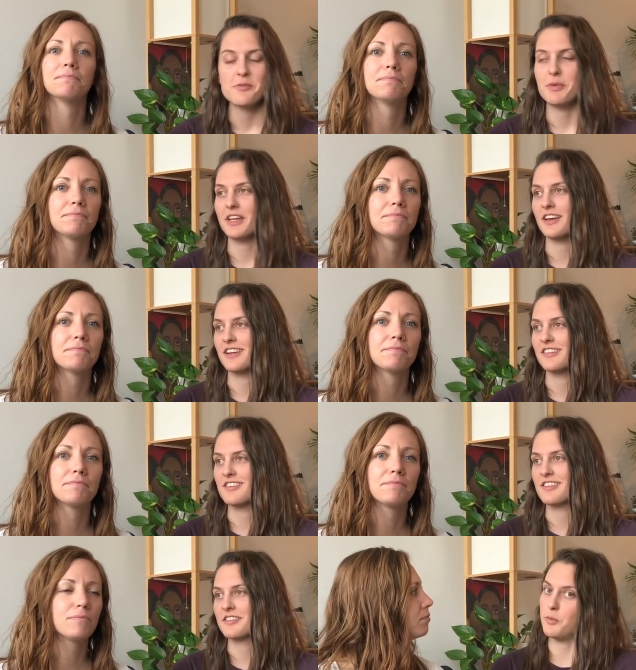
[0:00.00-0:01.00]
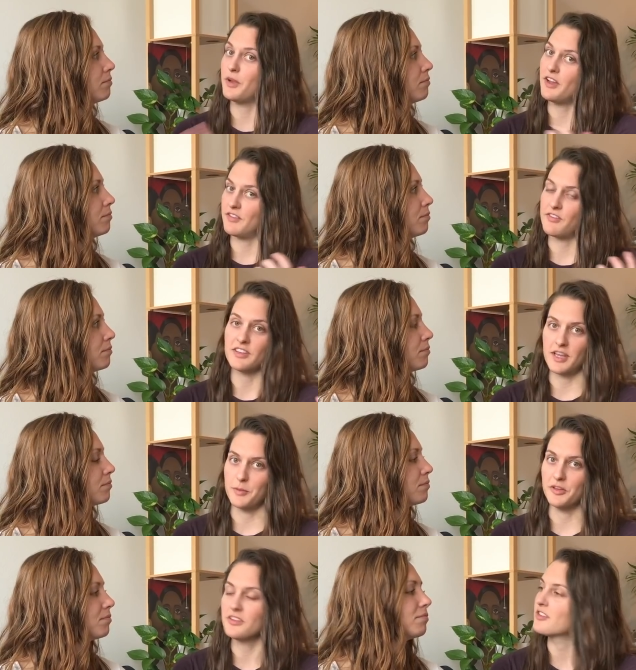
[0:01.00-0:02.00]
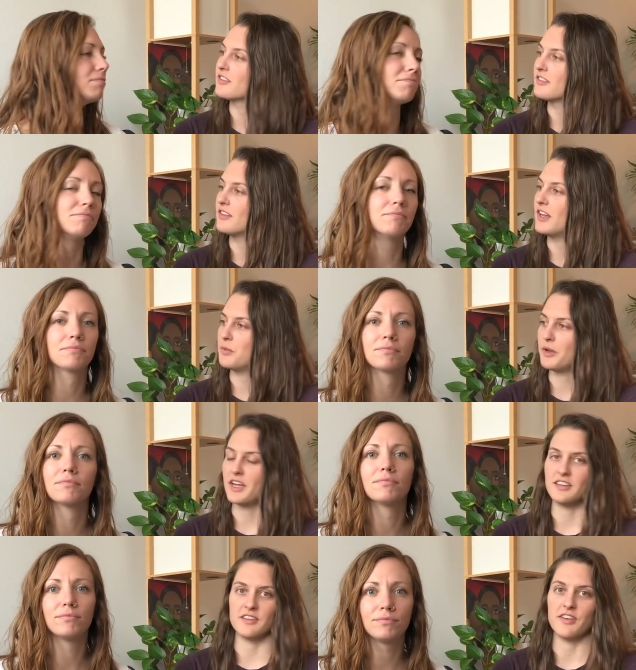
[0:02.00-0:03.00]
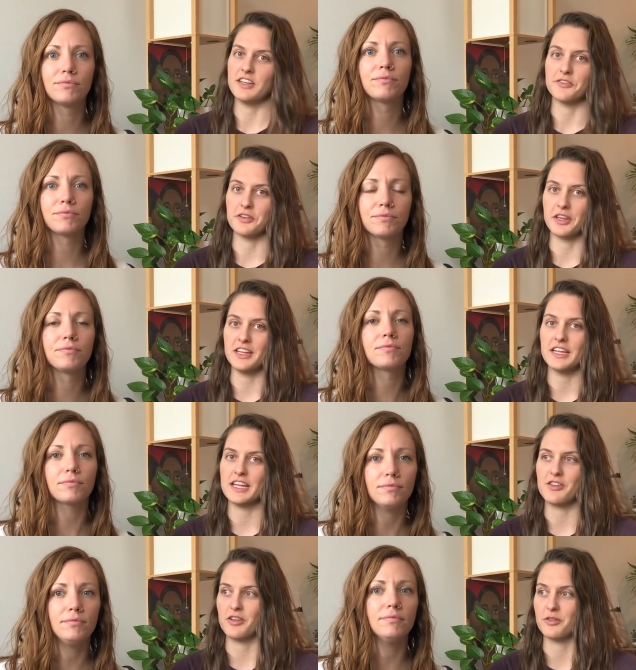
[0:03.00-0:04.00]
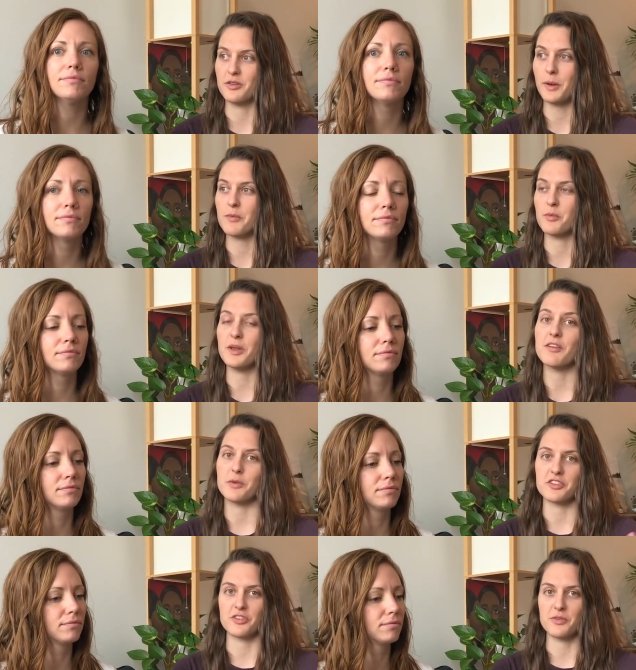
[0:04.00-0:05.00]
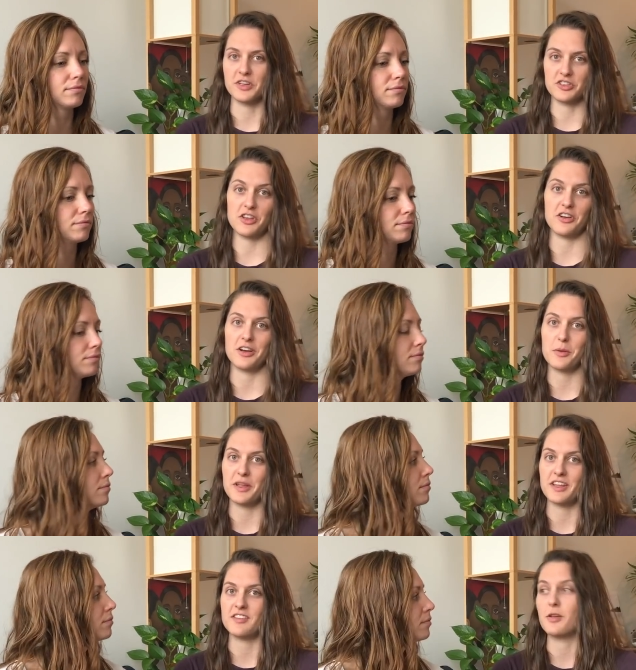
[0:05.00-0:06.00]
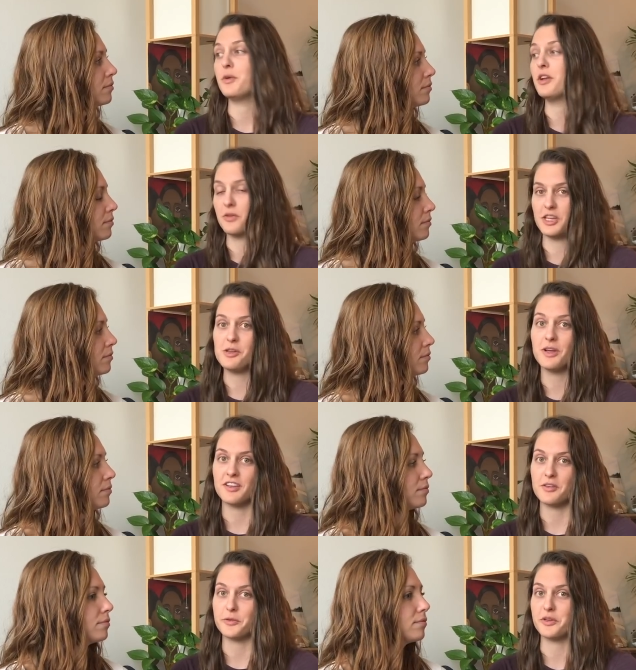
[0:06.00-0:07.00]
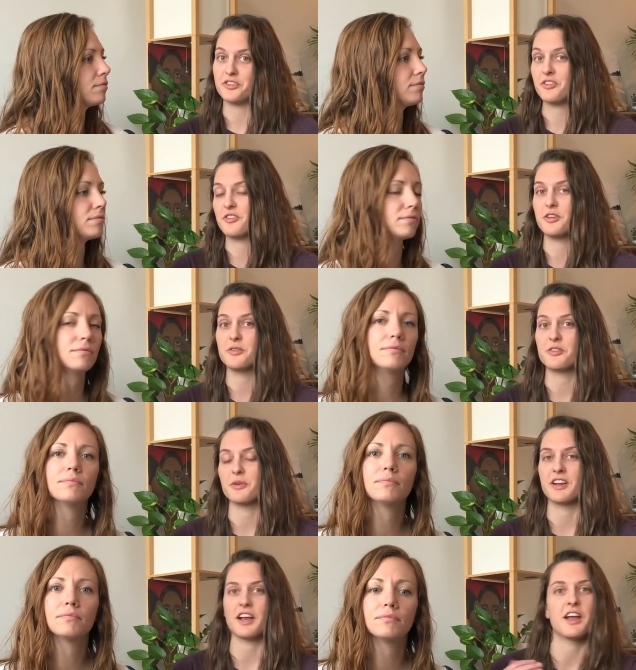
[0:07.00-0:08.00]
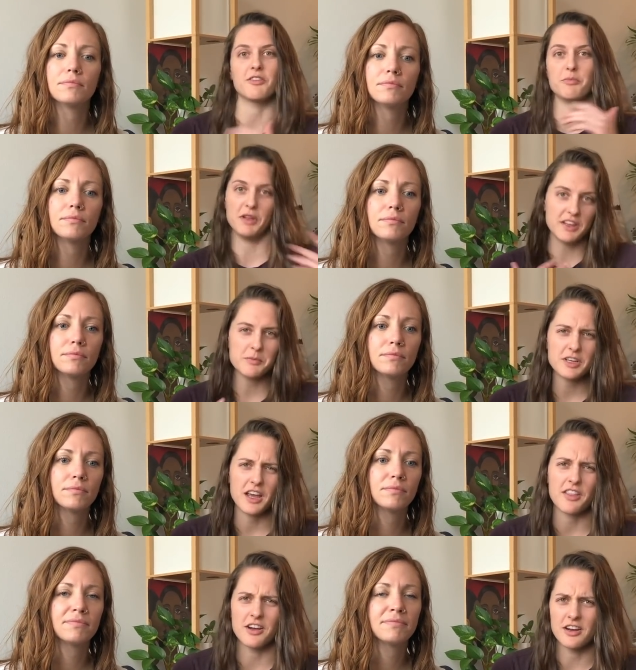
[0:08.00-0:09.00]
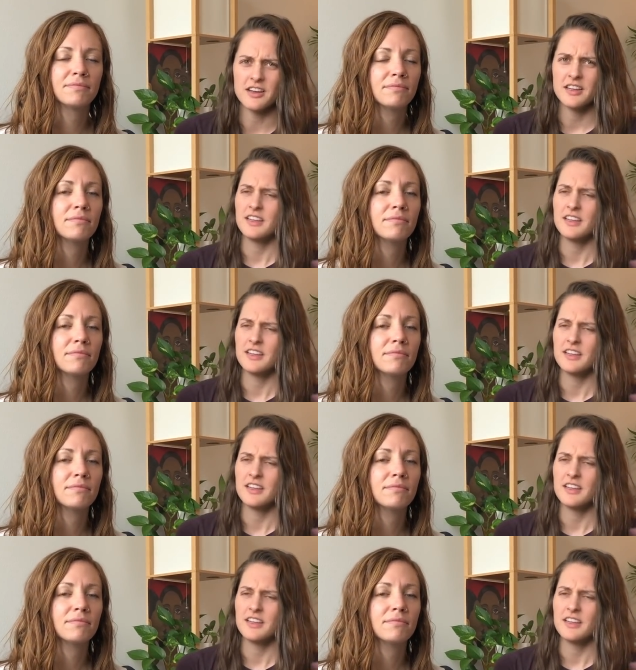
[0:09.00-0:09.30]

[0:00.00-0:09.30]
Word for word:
Speaker 1: because we have different labels and we identify differently, and so sometimes we have questions for each other about this, and we know that you guys have questions too, so we're gonna kind of blend them together.